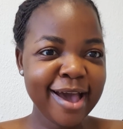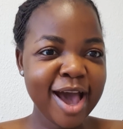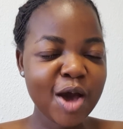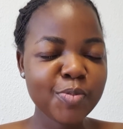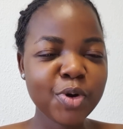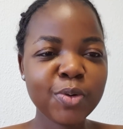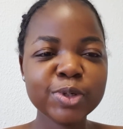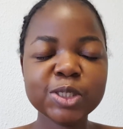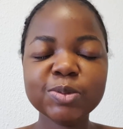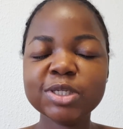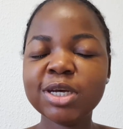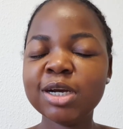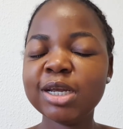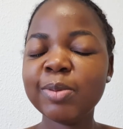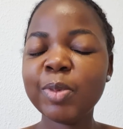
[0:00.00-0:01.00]
I'm going to be
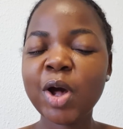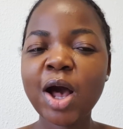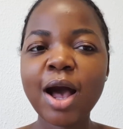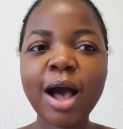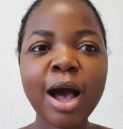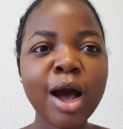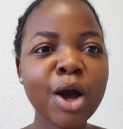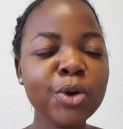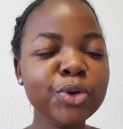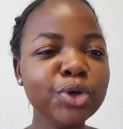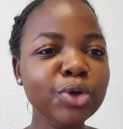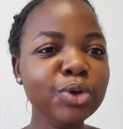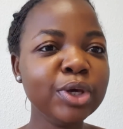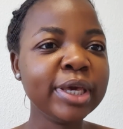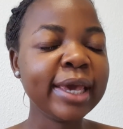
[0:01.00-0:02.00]
talking about how
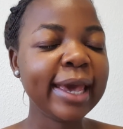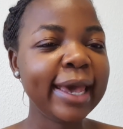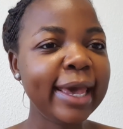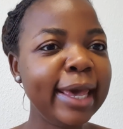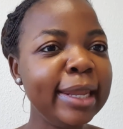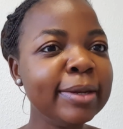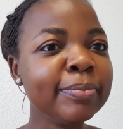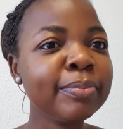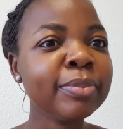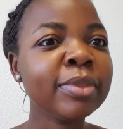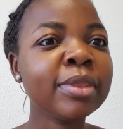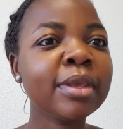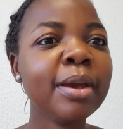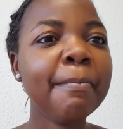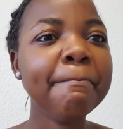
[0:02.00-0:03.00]
you can
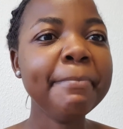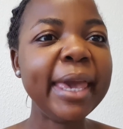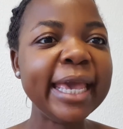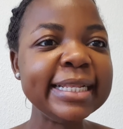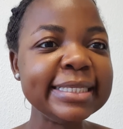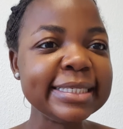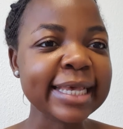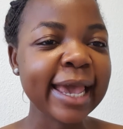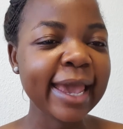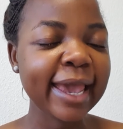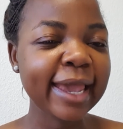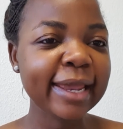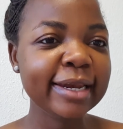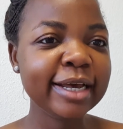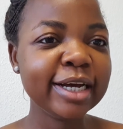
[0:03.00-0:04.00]

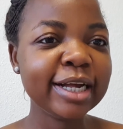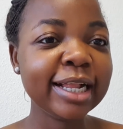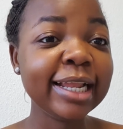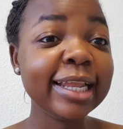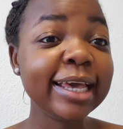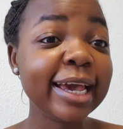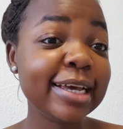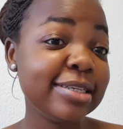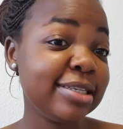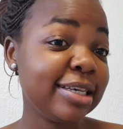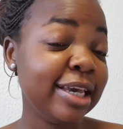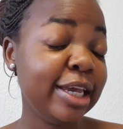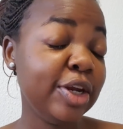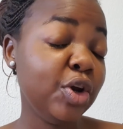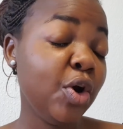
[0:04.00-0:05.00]
maintain a clear
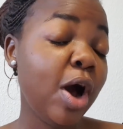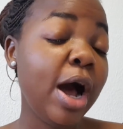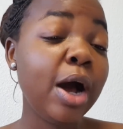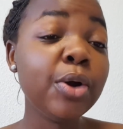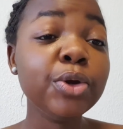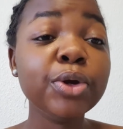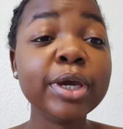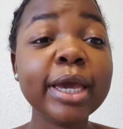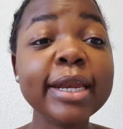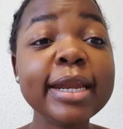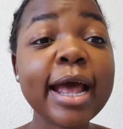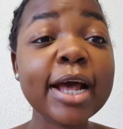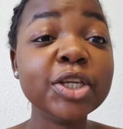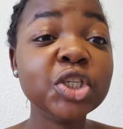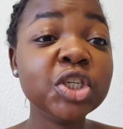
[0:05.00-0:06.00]
skin, or how you can
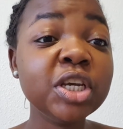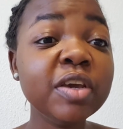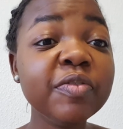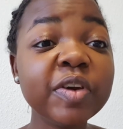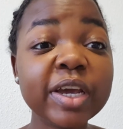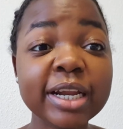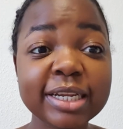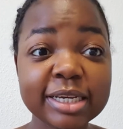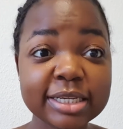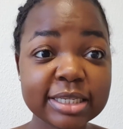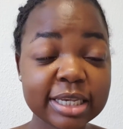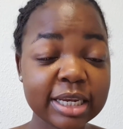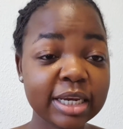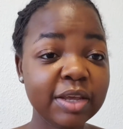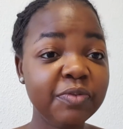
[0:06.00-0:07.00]
achieve a clear
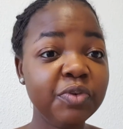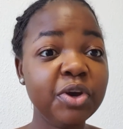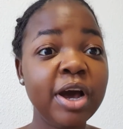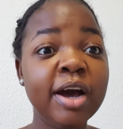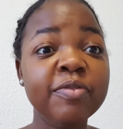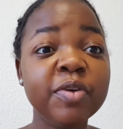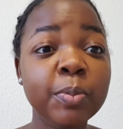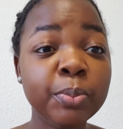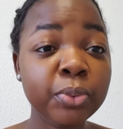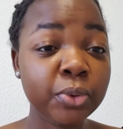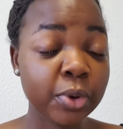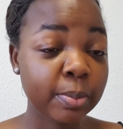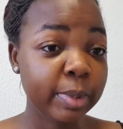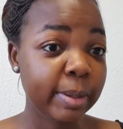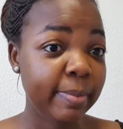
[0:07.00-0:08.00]
skin if you have a
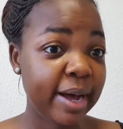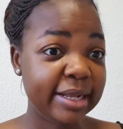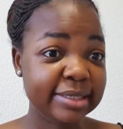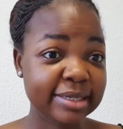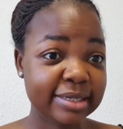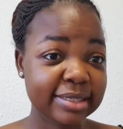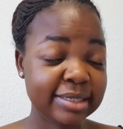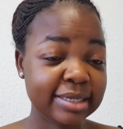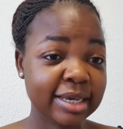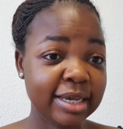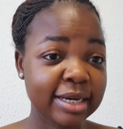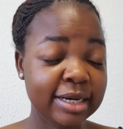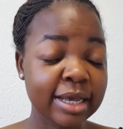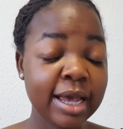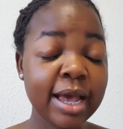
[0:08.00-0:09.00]
problematic skin.